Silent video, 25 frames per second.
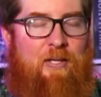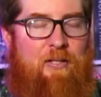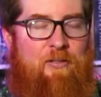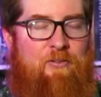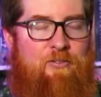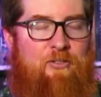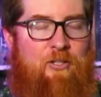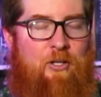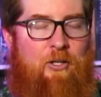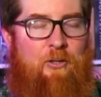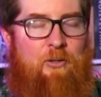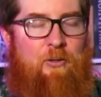
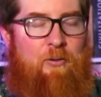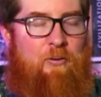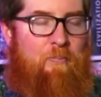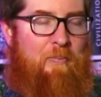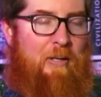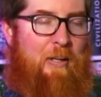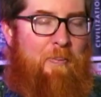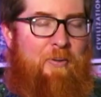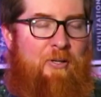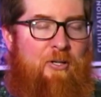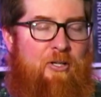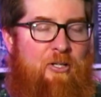so
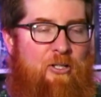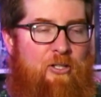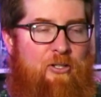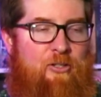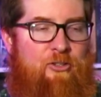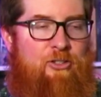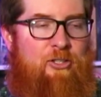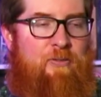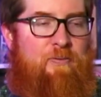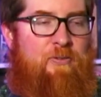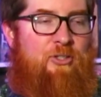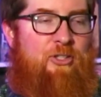maybe your
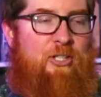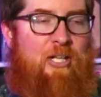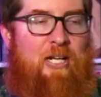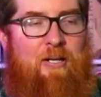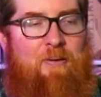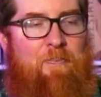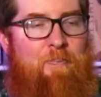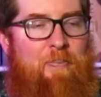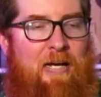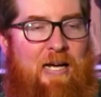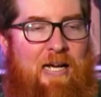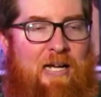silver
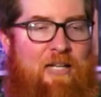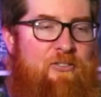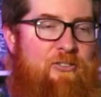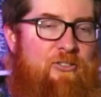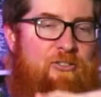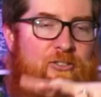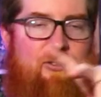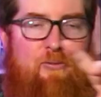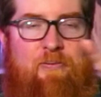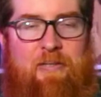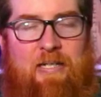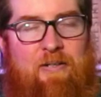chain
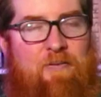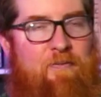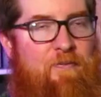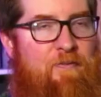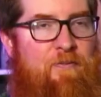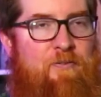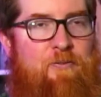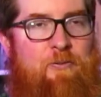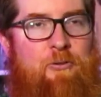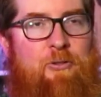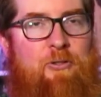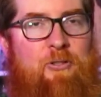passes around
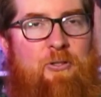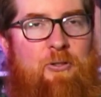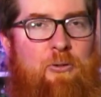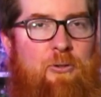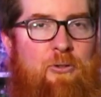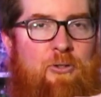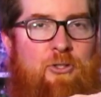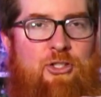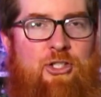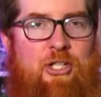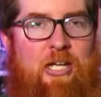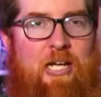through the
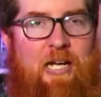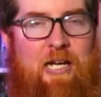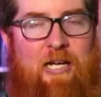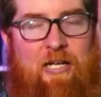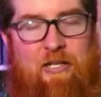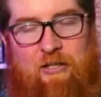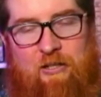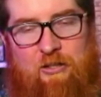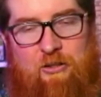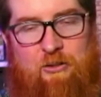gold chain.